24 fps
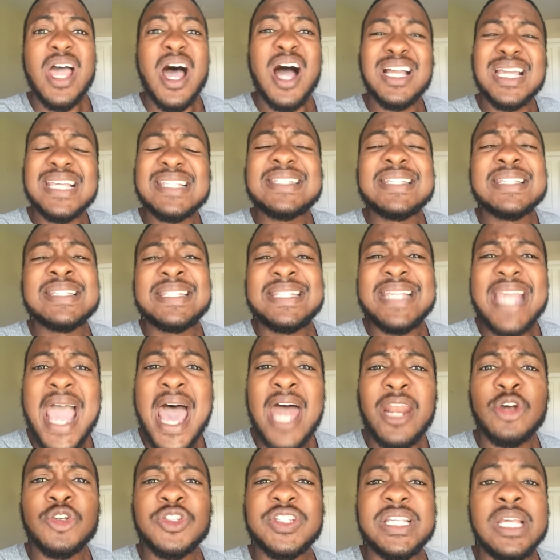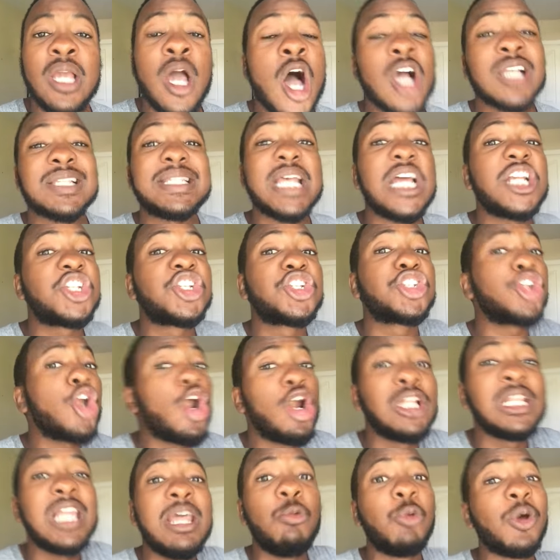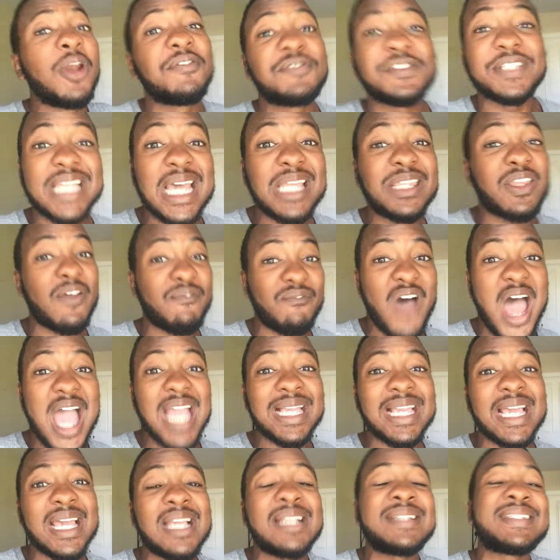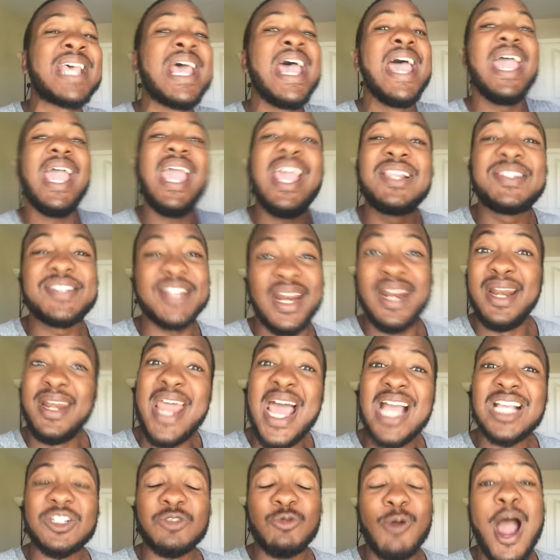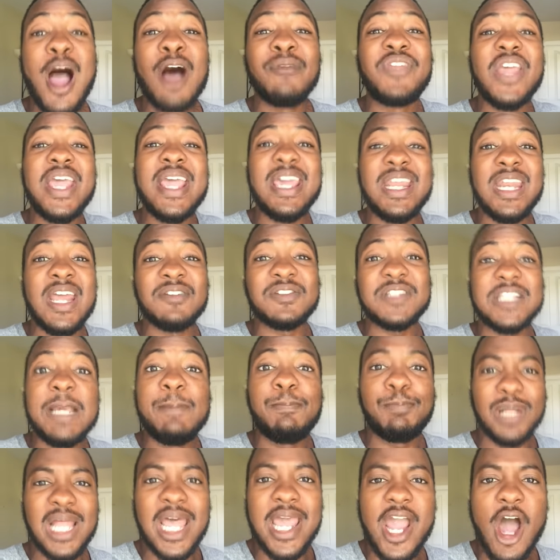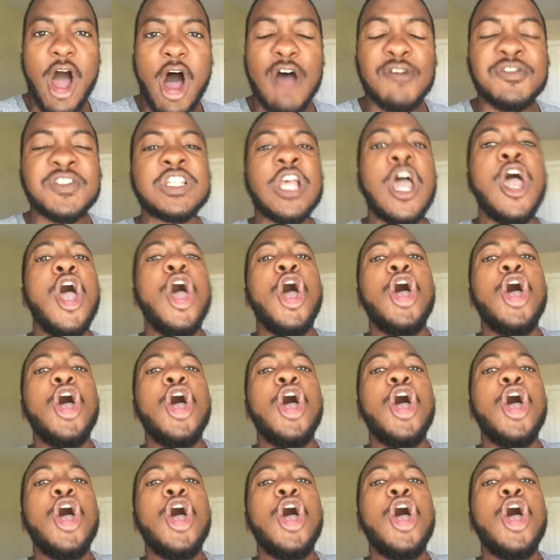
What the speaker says: against the Seattle Seahawks that surely would have sent the Vikings into the next round of the NFC playoffs.